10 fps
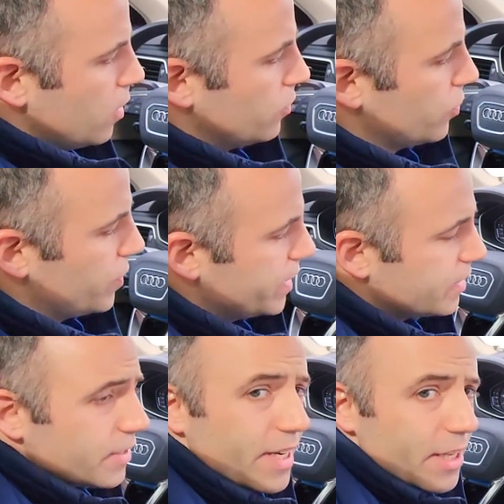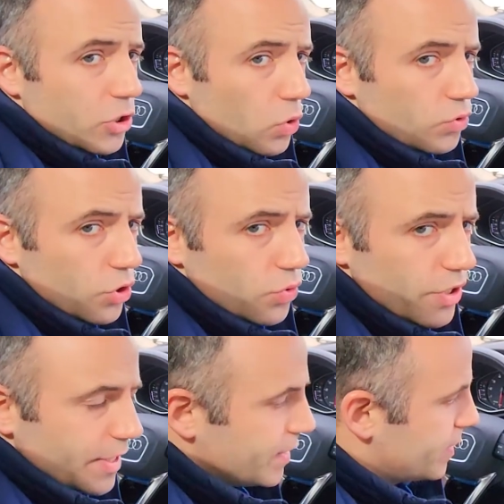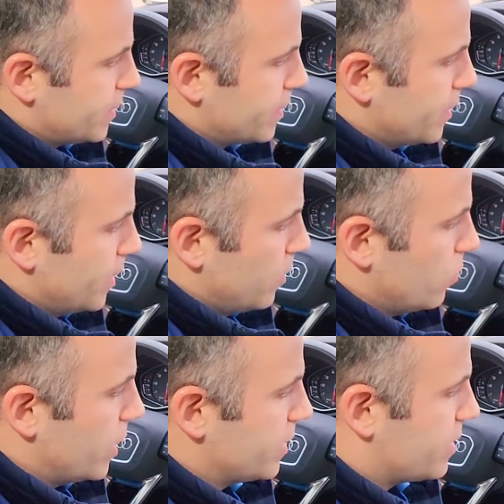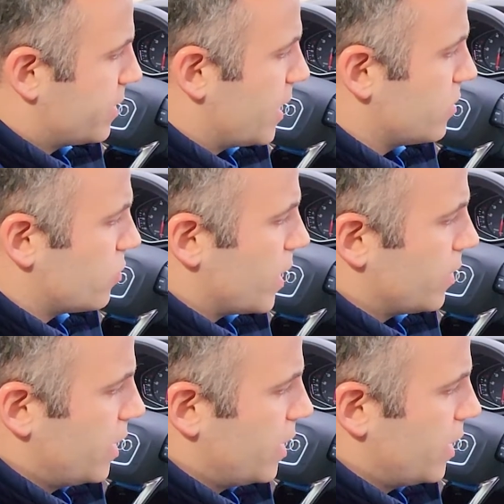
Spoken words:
The reason that I don't use this, when it stays around